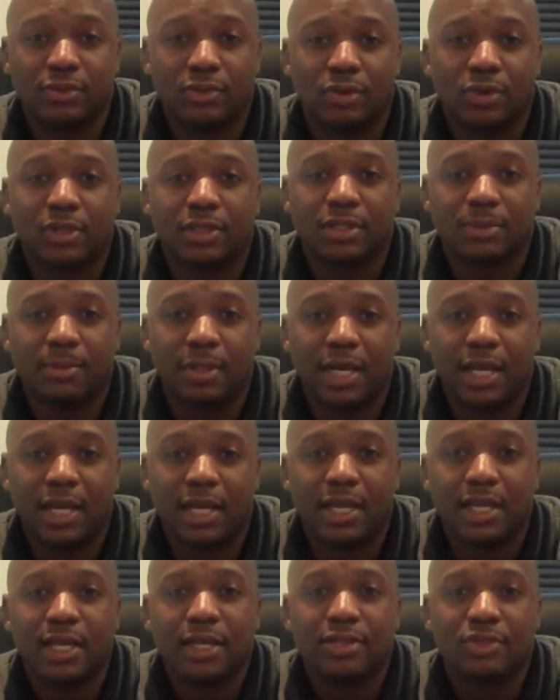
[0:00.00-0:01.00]
in New York to
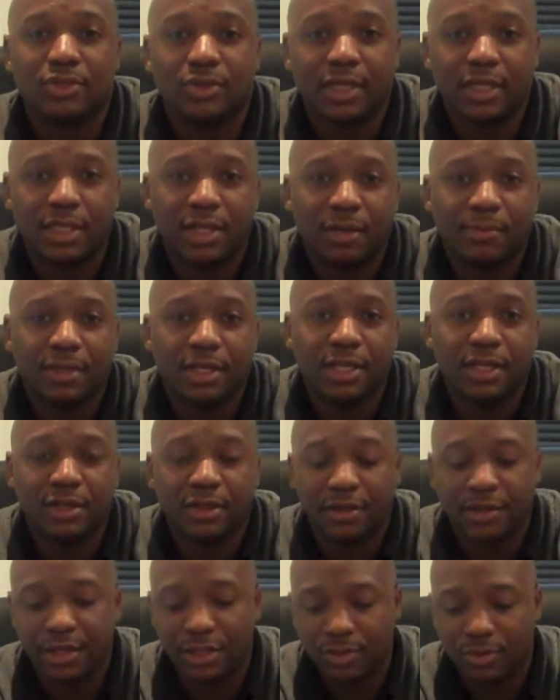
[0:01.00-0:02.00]
buy, so they come
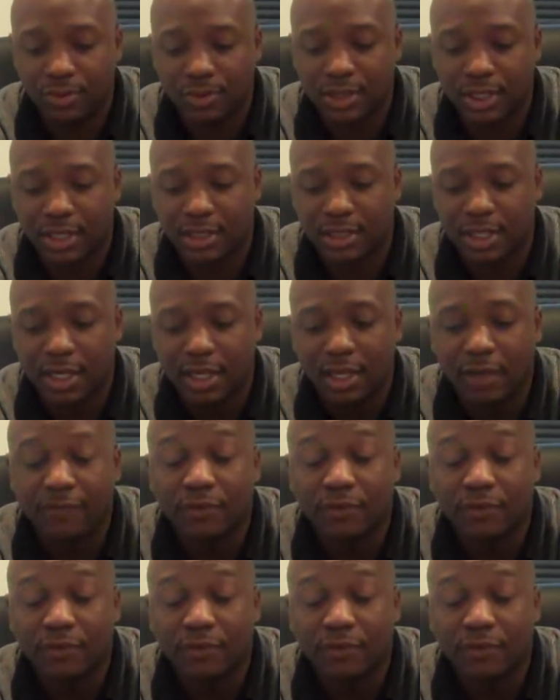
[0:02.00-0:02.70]
here and use us.